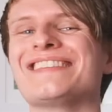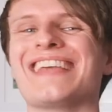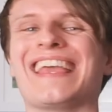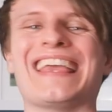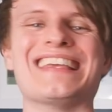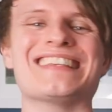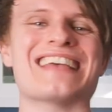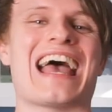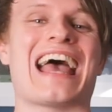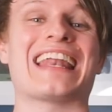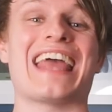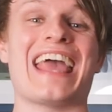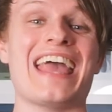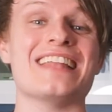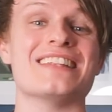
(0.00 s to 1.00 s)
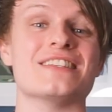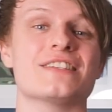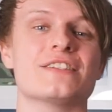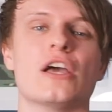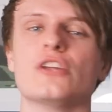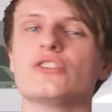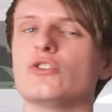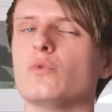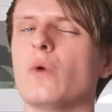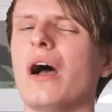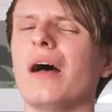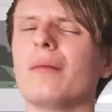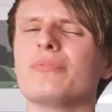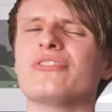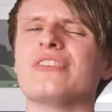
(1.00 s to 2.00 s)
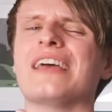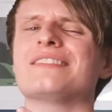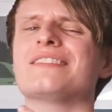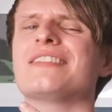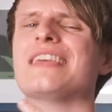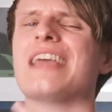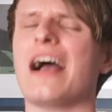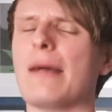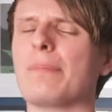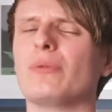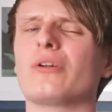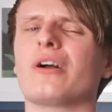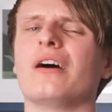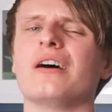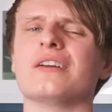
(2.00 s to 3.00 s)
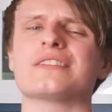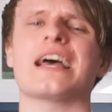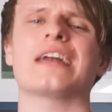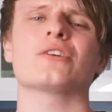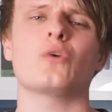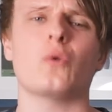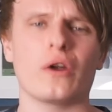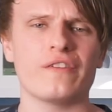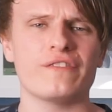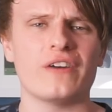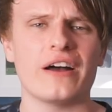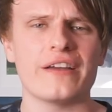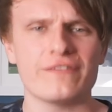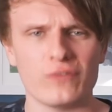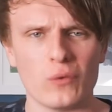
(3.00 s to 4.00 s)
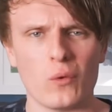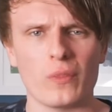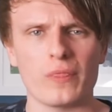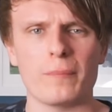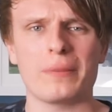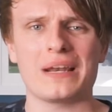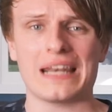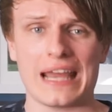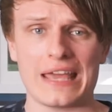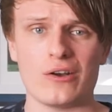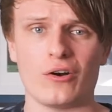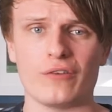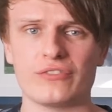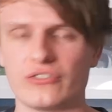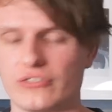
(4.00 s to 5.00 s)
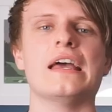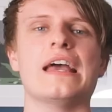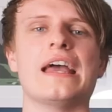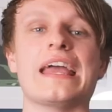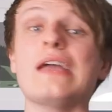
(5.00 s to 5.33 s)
Heat and ENCE to upset the apple cart and qualify for the playoffs.